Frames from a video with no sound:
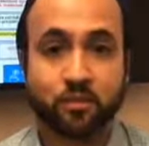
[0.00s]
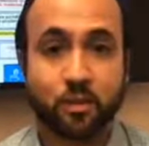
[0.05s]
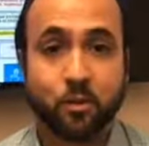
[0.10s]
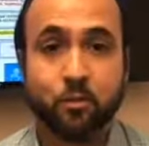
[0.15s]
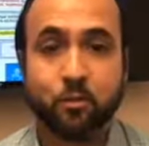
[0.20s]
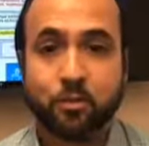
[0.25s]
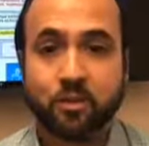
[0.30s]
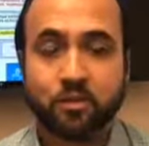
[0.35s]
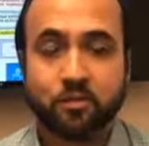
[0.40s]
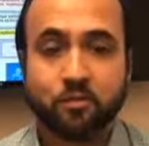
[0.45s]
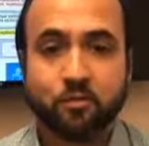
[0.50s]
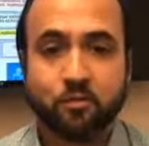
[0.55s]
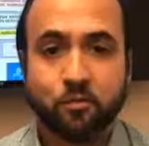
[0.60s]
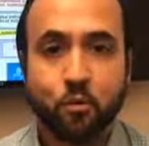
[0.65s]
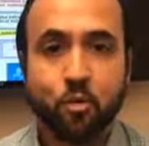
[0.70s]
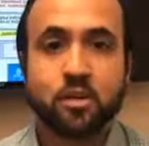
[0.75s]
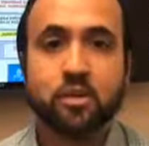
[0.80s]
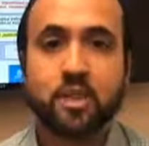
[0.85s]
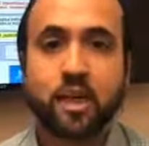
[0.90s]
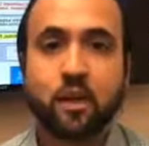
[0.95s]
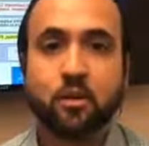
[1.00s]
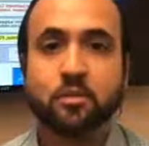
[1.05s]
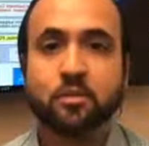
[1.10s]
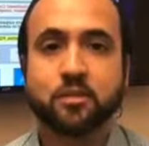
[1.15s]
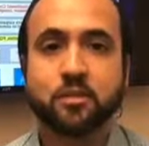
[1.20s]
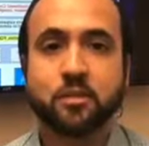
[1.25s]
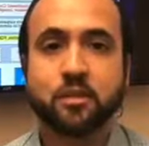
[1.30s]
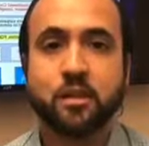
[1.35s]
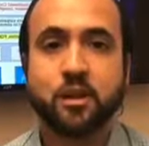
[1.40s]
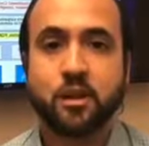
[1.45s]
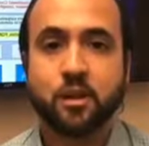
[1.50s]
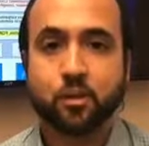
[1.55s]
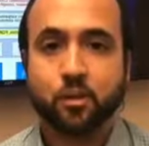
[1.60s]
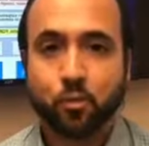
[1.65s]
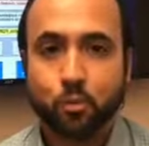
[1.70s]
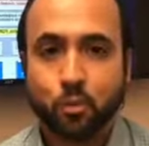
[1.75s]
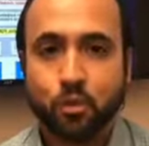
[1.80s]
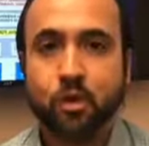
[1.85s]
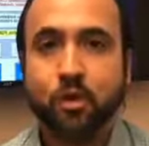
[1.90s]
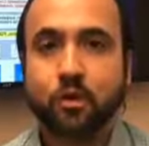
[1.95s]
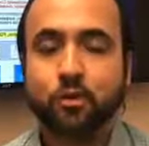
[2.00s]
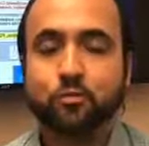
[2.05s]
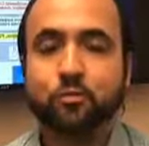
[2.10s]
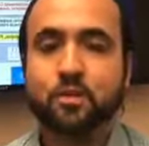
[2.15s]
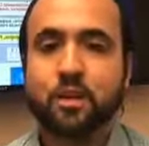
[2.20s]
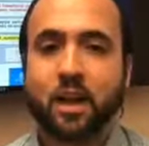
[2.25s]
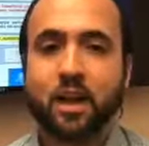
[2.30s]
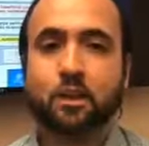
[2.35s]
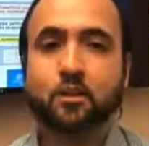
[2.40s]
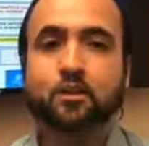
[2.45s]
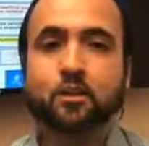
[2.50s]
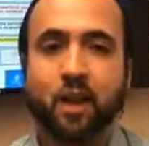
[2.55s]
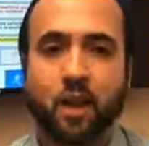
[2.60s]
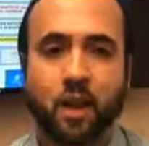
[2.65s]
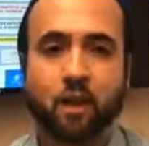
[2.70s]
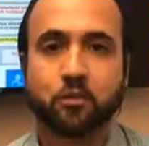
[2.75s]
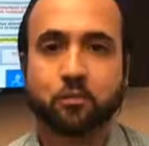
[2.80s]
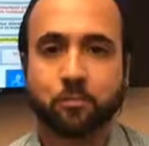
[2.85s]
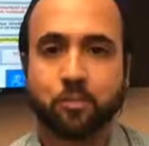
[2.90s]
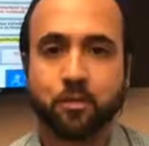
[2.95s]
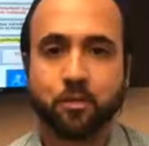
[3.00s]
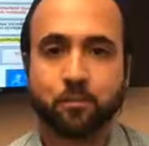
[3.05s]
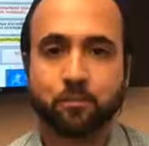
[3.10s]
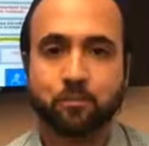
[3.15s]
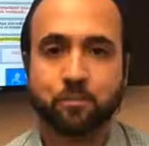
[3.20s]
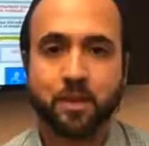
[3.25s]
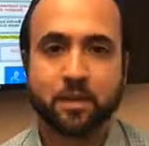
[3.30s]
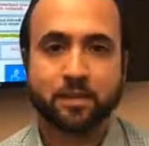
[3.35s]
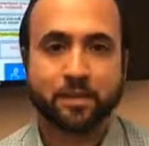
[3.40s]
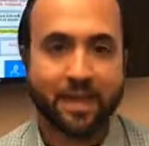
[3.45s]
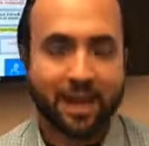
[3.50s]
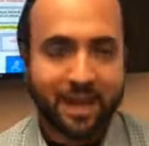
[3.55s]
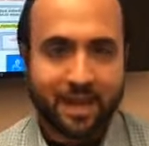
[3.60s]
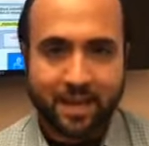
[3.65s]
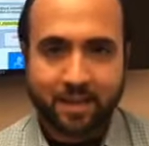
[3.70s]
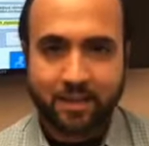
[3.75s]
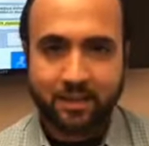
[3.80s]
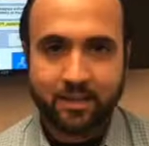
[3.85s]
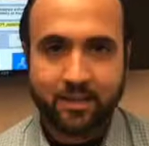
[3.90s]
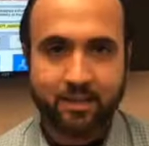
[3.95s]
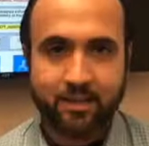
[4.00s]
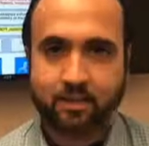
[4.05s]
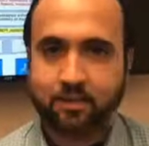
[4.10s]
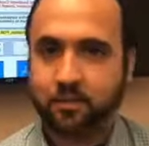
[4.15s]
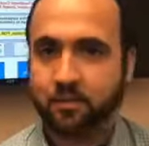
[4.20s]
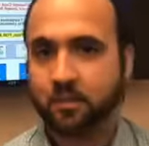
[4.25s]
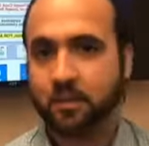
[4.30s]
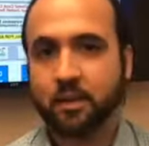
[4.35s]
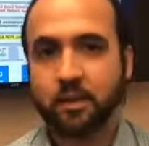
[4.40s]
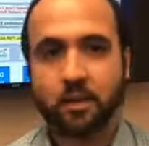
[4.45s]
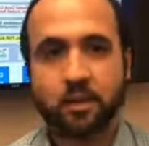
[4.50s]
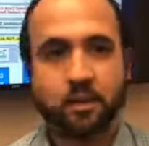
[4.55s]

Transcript: That will be a $4,300 tax bill. That is